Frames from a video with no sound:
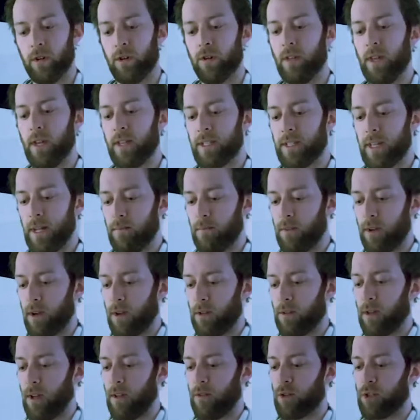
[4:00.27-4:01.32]
gonna do that same thing
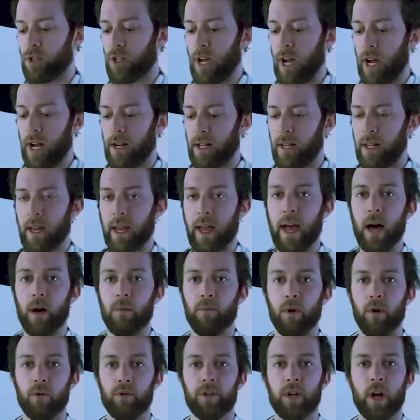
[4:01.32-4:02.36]
on the other side,
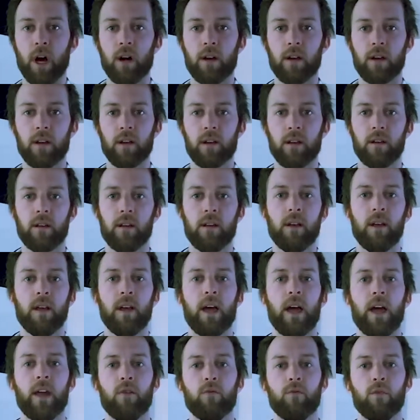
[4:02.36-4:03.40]
elbow tuck
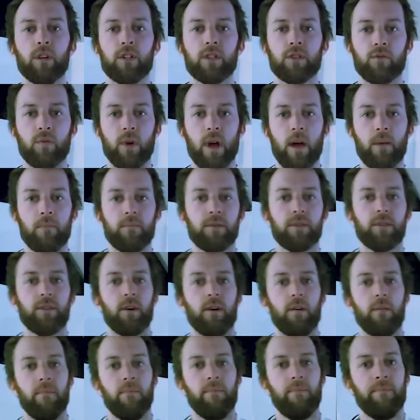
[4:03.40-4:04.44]
and wrist wrap.
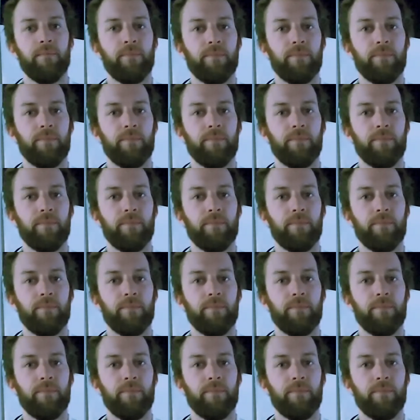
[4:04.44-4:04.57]
So